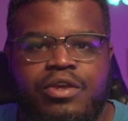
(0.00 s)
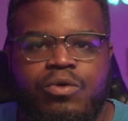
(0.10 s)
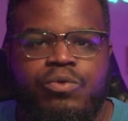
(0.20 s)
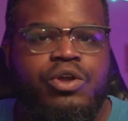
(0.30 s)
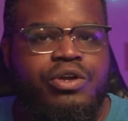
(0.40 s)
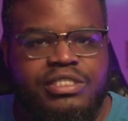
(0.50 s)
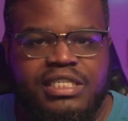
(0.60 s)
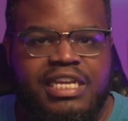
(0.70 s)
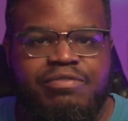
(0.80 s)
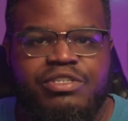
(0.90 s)
We're going to
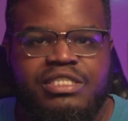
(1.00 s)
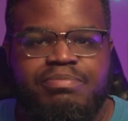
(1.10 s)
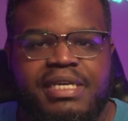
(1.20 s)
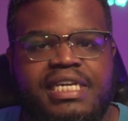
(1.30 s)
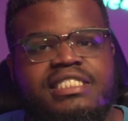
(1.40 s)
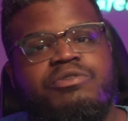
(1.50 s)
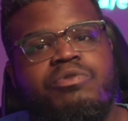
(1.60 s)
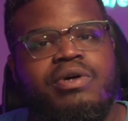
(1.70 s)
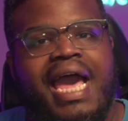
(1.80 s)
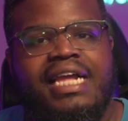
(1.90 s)
leverage it because it
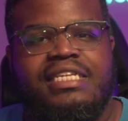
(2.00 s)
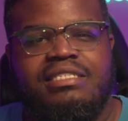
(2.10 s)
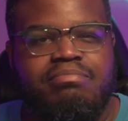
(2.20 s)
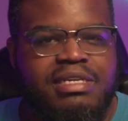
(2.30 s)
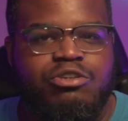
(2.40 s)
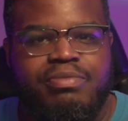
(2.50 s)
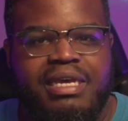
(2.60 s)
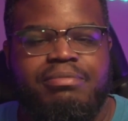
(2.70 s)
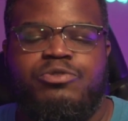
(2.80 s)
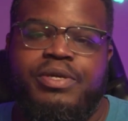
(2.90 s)
will act as a middleman
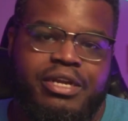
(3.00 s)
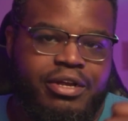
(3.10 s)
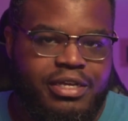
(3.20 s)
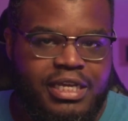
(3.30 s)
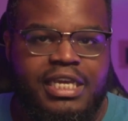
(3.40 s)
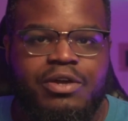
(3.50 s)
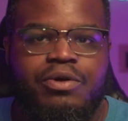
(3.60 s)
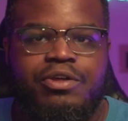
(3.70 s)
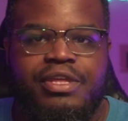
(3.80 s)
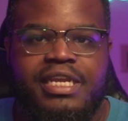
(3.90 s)
between our Keyo
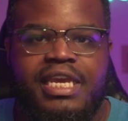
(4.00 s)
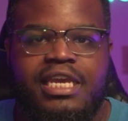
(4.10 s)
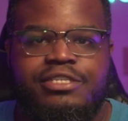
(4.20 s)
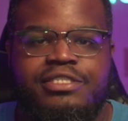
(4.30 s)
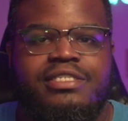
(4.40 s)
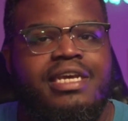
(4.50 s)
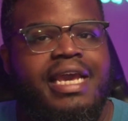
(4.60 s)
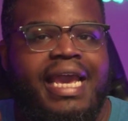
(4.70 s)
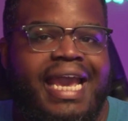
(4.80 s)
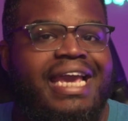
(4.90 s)
authentication
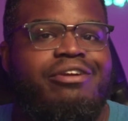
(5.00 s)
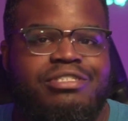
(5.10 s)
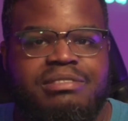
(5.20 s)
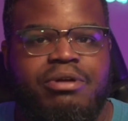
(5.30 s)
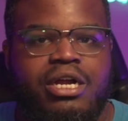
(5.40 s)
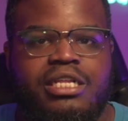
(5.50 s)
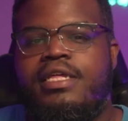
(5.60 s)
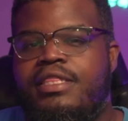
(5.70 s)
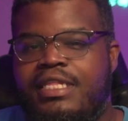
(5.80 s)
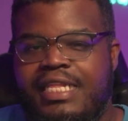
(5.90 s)
and our smart
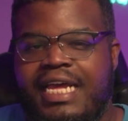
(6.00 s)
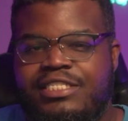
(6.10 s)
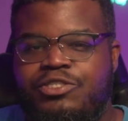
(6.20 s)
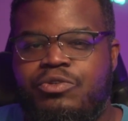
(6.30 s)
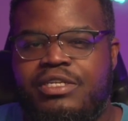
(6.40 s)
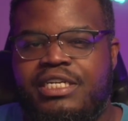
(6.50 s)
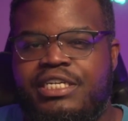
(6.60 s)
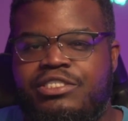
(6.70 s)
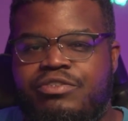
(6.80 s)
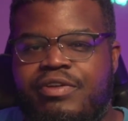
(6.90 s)
lock. The last tool in our
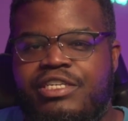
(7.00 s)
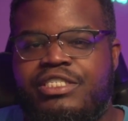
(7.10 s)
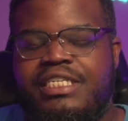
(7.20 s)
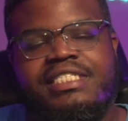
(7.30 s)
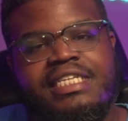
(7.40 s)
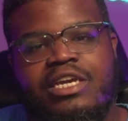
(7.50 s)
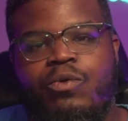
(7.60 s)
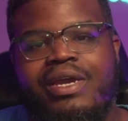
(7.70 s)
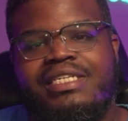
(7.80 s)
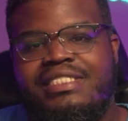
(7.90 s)
integration is the
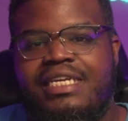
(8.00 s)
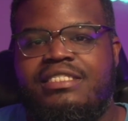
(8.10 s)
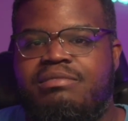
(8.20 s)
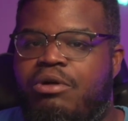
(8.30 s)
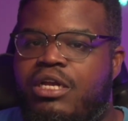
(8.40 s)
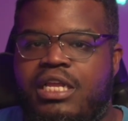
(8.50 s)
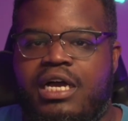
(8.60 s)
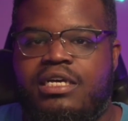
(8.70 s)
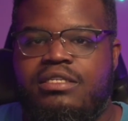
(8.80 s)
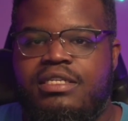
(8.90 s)
Quick Set Smart
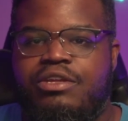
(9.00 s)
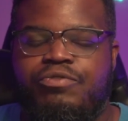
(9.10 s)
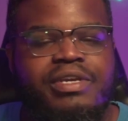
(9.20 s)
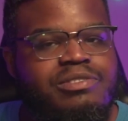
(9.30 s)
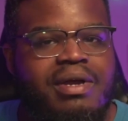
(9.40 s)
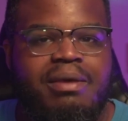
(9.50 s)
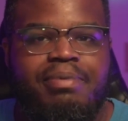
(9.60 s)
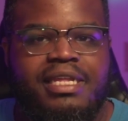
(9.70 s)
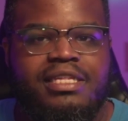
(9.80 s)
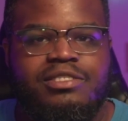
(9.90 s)
Lock. Now, the reason why I
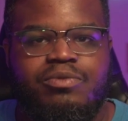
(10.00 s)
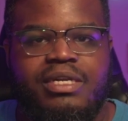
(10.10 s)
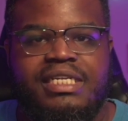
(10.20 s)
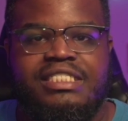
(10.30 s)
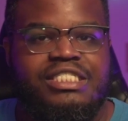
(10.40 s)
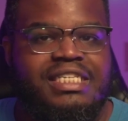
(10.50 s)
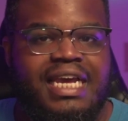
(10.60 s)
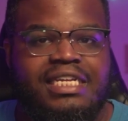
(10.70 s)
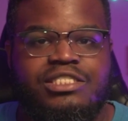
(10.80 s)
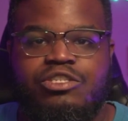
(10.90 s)
picked this one, it just
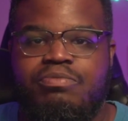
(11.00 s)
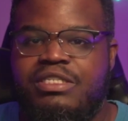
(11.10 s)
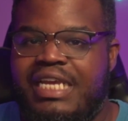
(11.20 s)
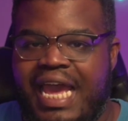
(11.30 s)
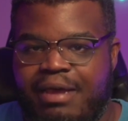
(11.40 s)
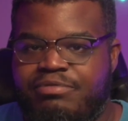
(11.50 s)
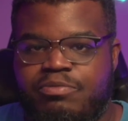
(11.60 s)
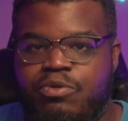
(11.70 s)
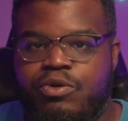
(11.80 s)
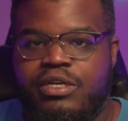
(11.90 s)
has so much app
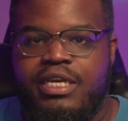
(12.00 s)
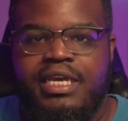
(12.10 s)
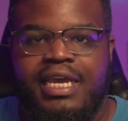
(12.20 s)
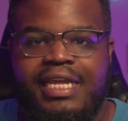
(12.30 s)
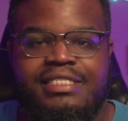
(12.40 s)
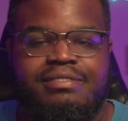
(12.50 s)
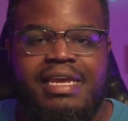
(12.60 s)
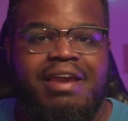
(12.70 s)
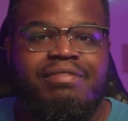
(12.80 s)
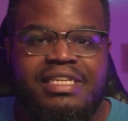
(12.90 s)
support. It's
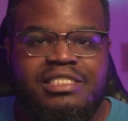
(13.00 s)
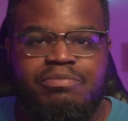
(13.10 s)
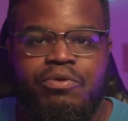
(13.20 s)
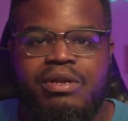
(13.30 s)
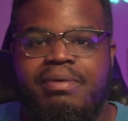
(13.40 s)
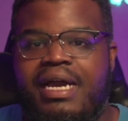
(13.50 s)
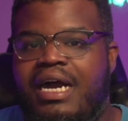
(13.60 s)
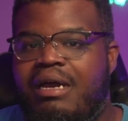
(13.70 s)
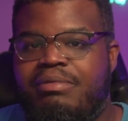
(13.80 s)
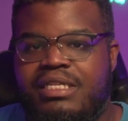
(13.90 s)
heavily supported by
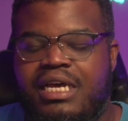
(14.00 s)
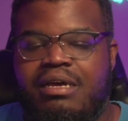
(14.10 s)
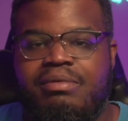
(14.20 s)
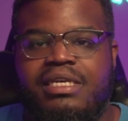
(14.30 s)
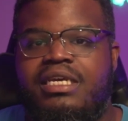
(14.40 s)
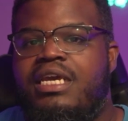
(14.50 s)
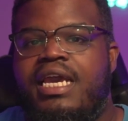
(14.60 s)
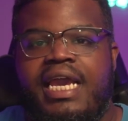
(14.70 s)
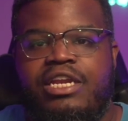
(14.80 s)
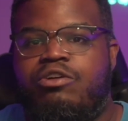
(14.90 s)
Hobby Lobby
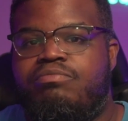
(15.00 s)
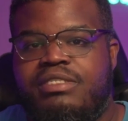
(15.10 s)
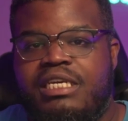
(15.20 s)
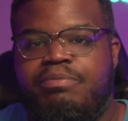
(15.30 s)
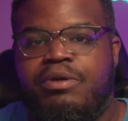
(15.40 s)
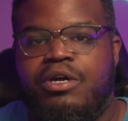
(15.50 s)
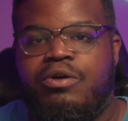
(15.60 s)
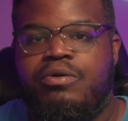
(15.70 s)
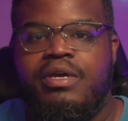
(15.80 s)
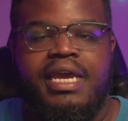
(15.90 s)
and Home
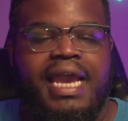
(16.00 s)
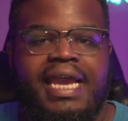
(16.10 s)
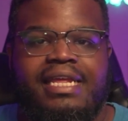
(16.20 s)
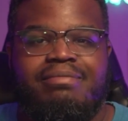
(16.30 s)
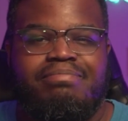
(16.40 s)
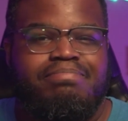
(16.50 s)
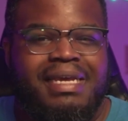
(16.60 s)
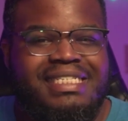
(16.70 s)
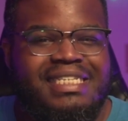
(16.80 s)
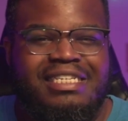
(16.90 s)
Depot, and
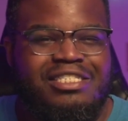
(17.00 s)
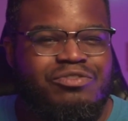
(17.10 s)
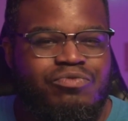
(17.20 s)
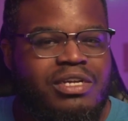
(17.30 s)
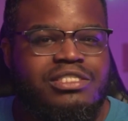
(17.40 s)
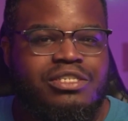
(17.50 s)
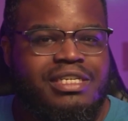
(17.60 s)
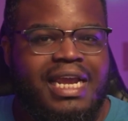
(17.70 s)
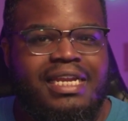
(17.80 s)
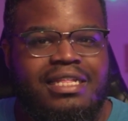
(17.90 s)
basically just runs on
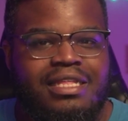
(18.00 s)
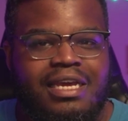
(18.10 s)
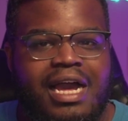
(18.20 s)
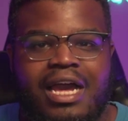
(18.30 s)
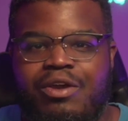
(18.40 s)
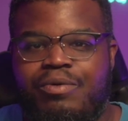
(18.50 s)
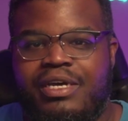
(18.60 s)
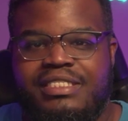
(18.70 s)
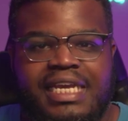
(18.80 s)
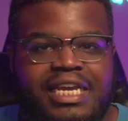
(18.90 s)
anything,
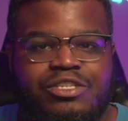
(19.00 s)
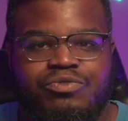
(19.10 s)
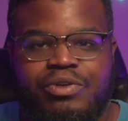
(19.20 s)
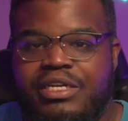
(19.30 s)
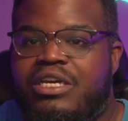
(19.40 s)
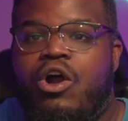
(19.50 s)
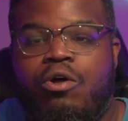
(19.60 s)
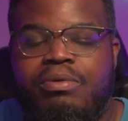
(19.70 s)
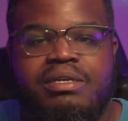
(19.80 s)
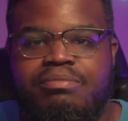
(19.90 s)
iOS, Android,
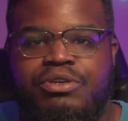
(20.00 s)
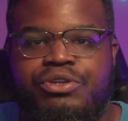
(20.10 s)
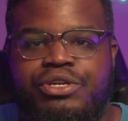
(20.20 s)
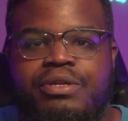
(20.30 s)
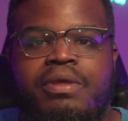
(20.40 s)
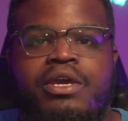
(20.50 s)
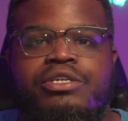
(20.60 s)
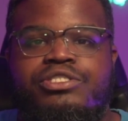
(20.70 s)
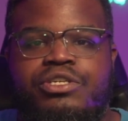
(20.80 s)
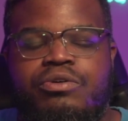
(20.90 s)
home computer.
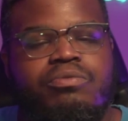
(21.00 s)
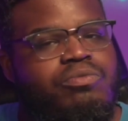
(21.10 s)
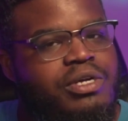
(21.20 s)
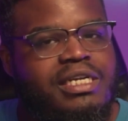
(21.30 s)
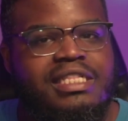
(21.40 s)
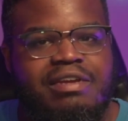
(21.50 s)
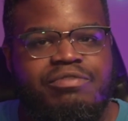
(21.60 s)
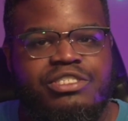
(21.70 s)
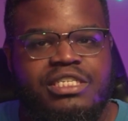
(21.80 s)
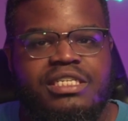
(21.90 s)
So we're gonna
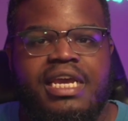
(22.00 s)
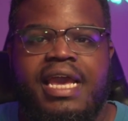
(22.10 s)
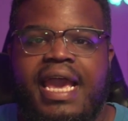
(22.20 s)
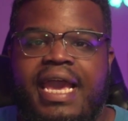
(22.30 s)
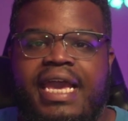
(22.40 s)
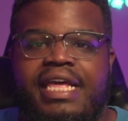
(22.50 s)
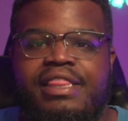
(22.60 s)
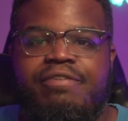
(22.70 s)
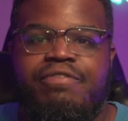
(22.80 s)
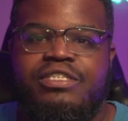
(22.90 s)
leverage it, and
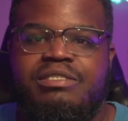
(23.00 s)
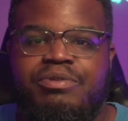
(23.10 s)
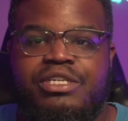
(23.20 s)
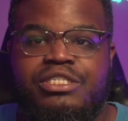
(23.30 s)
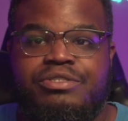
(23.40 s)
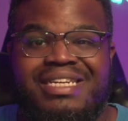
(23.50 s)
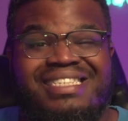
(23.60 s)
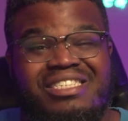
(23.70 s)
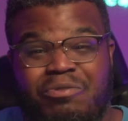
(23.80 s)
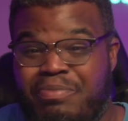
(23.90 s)
the first thing we're gonna do is
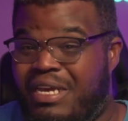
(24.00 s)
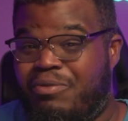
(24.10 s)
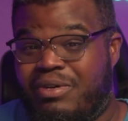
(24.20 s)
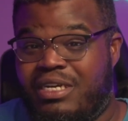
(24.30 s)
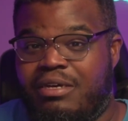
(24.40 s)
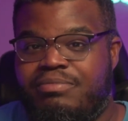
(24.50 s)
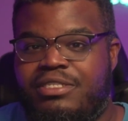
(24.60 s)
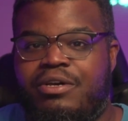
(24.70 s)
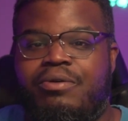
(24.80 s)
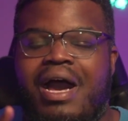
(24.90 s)
actually go pick one up.
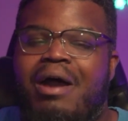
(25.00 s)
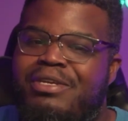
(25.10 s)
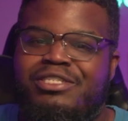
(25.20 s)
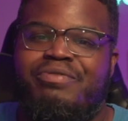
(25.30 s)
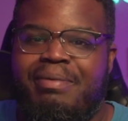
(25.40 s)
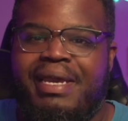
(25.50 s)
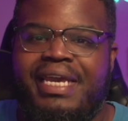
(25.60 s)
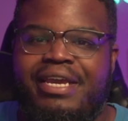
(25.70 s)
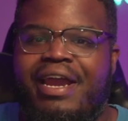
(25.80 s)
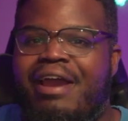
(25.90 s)
So I'll meet you right back
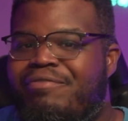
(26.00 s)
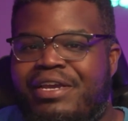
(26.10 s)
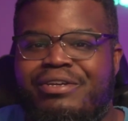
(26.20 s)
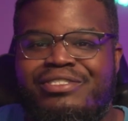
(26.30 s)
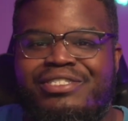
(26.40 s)
here after I go to the